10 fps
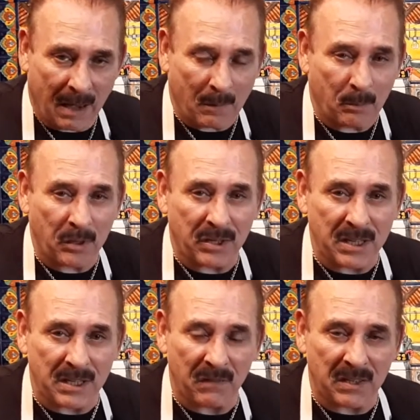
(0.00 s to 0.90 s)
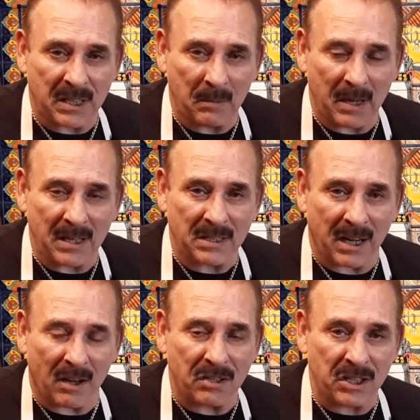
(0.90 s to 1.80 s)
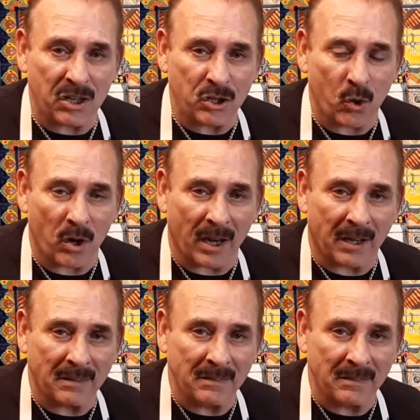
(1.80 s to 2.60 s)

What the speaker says: going to put these in for 10 minutes, and I'll see you shortly.